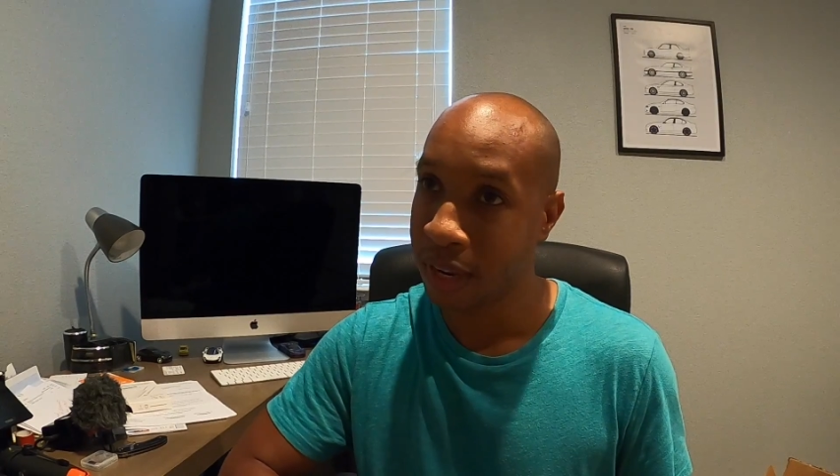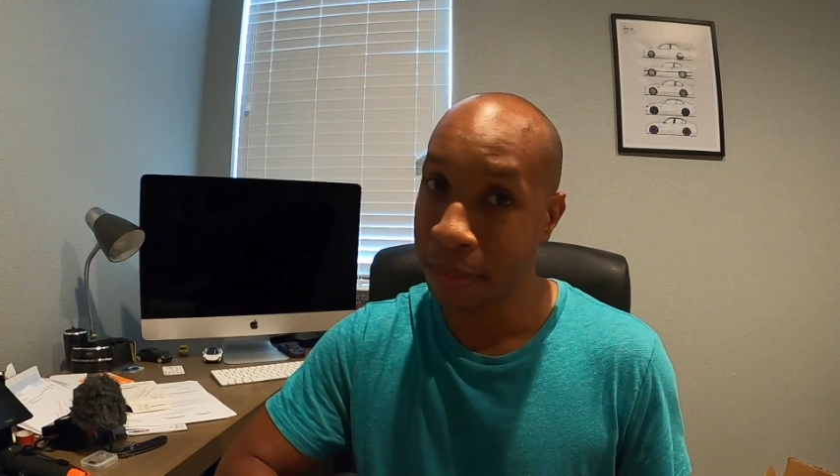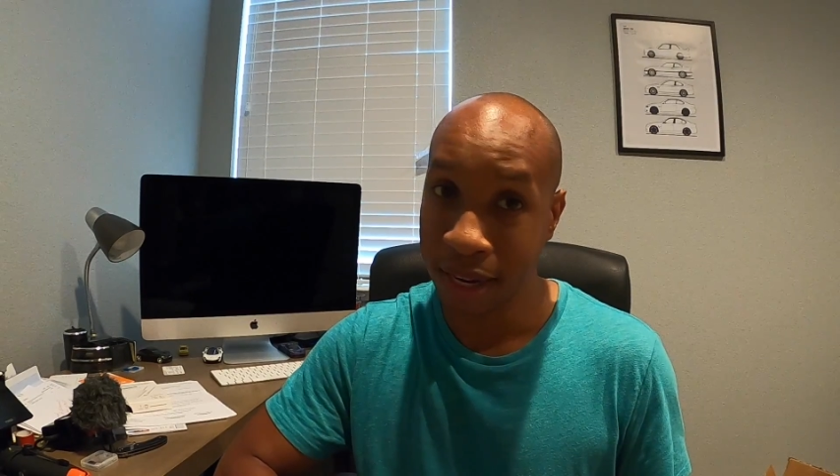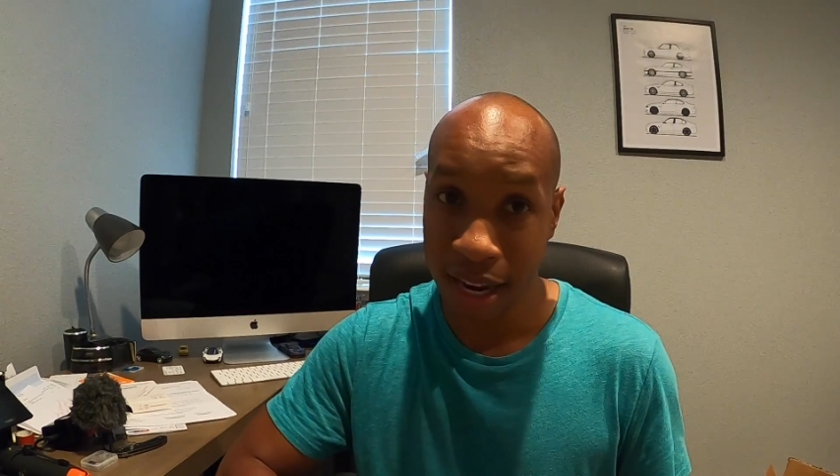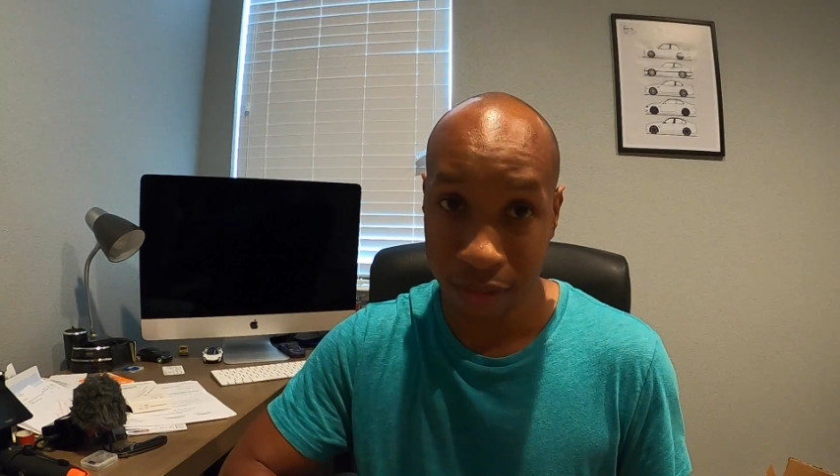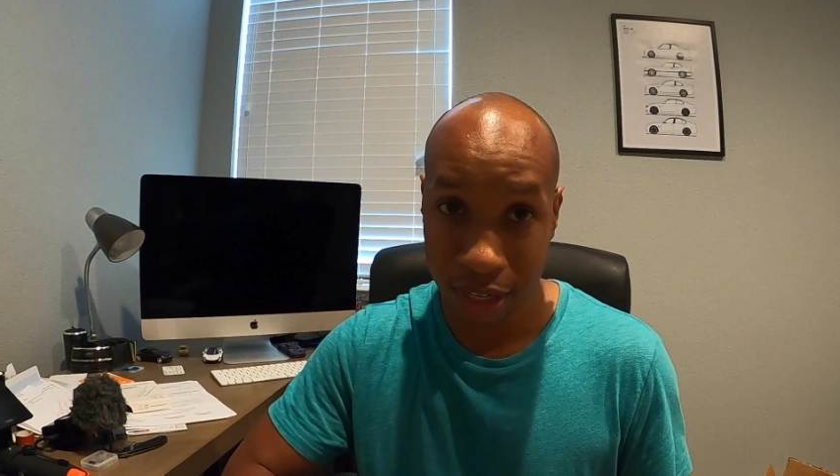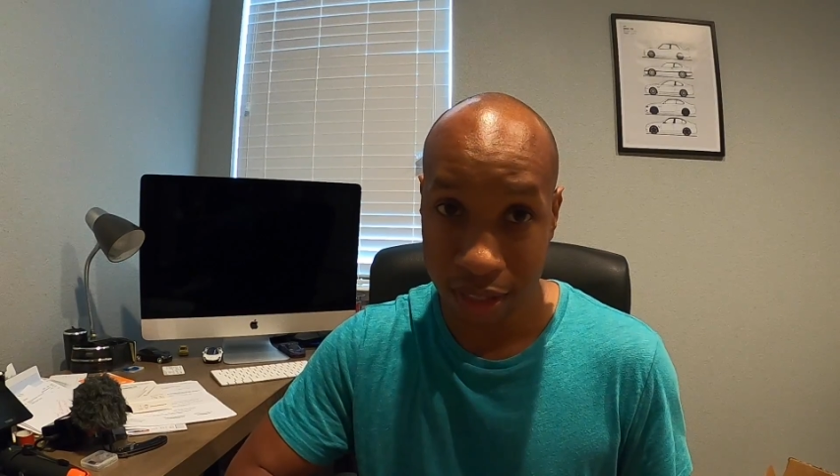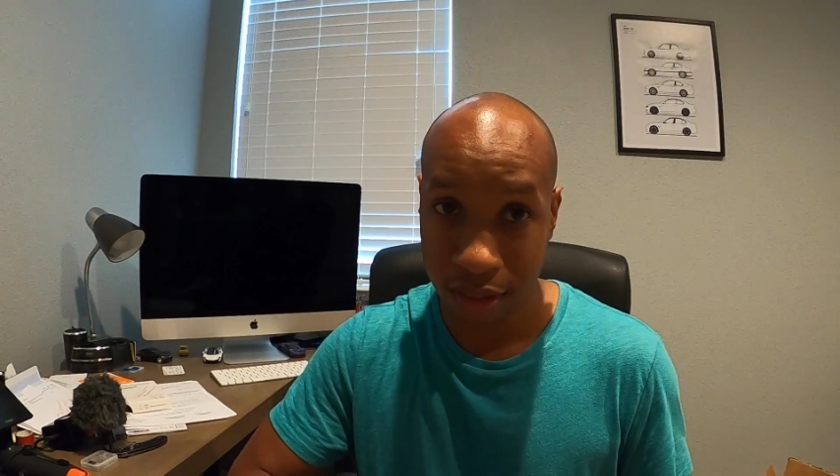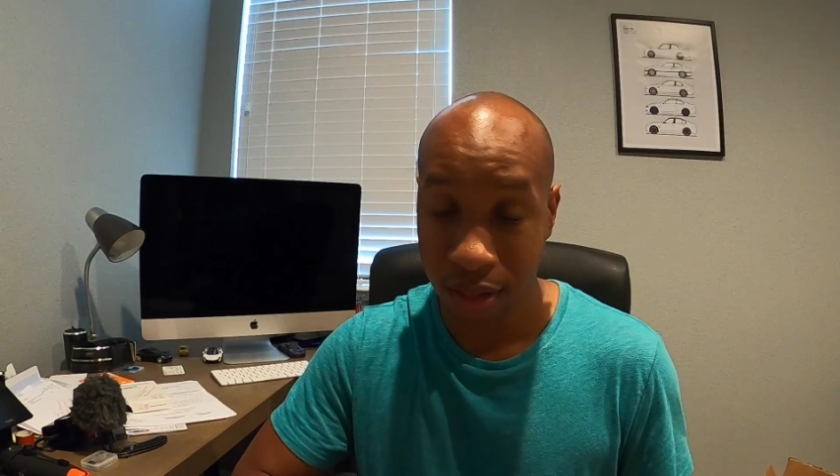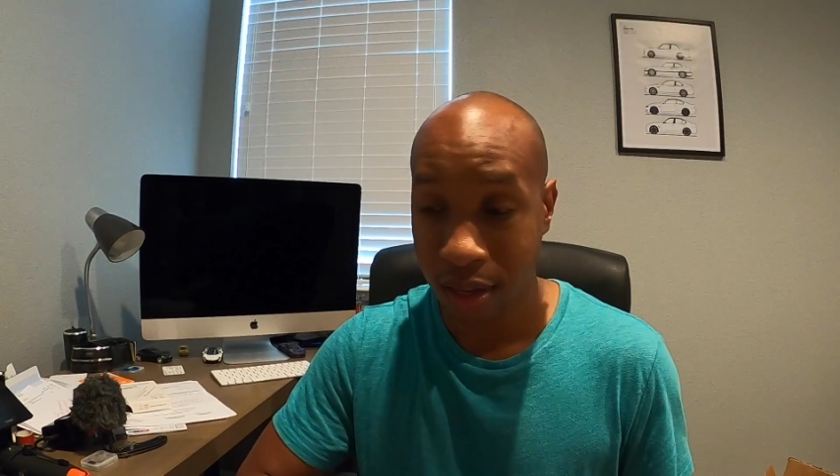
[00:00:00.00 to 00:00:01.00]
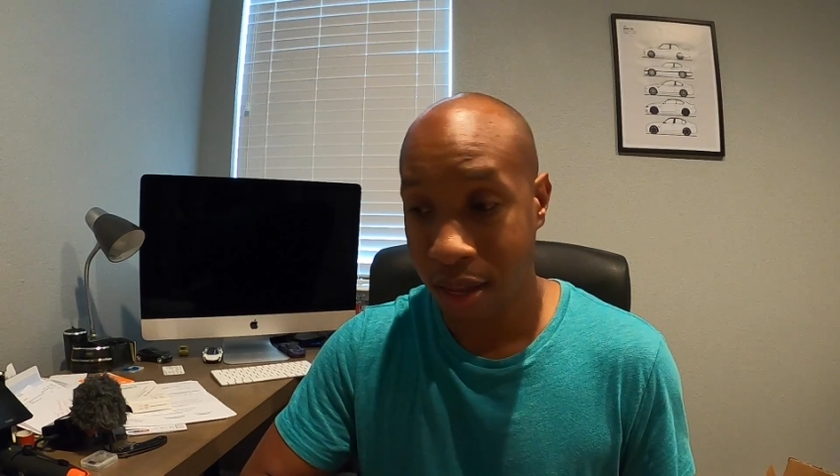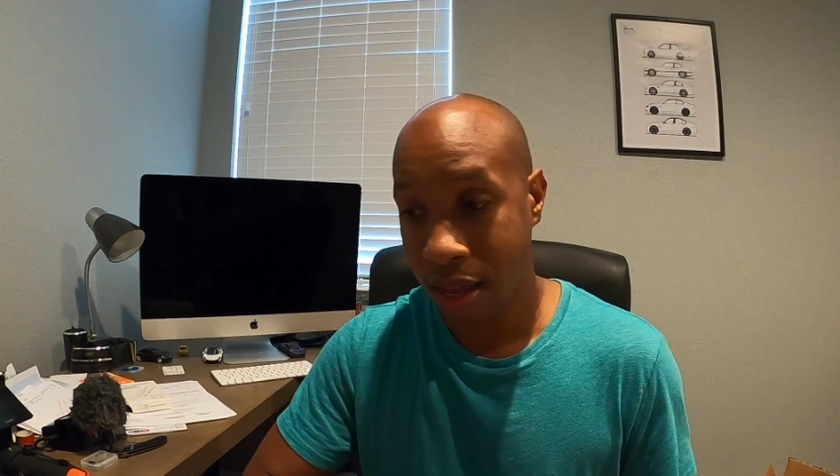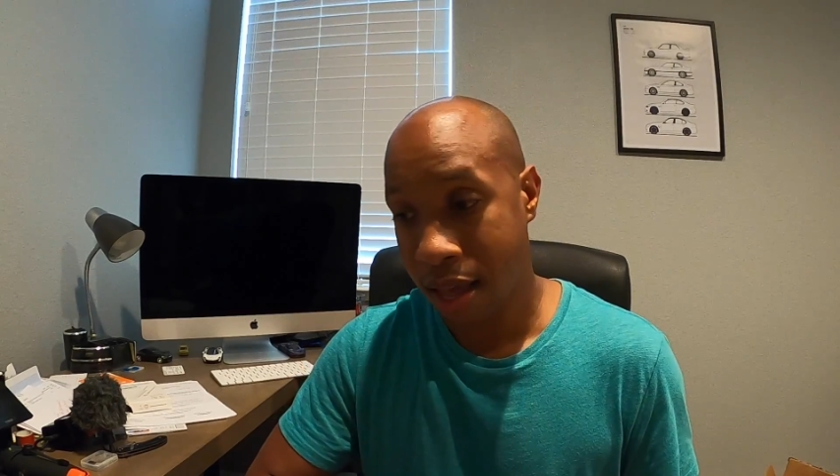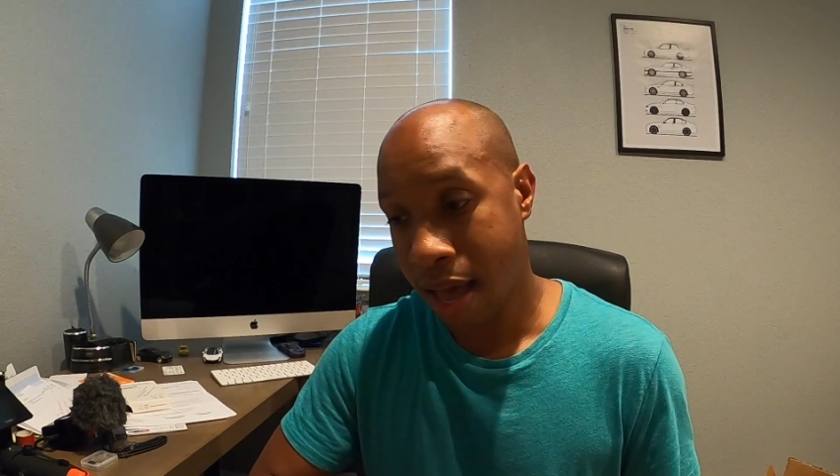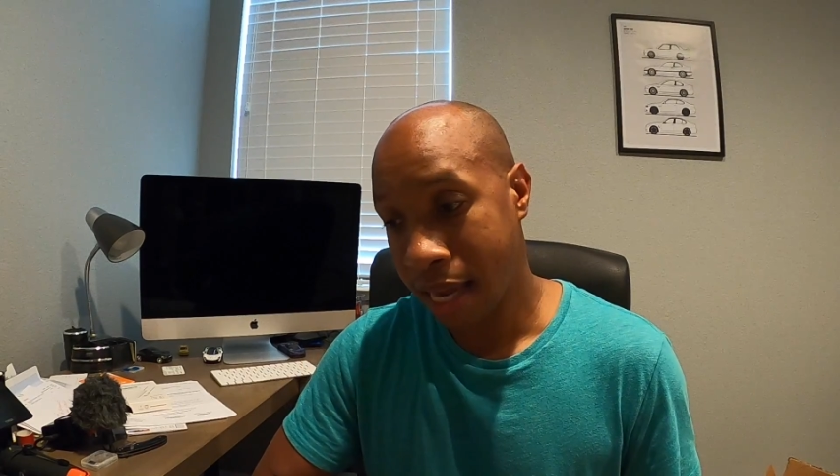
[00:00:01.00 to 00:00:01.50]
I'm getting aggravated.
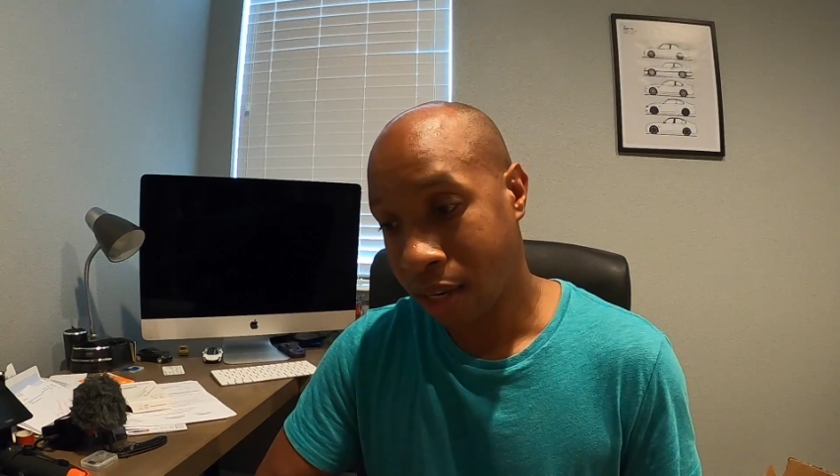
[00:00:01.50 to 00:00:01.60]
I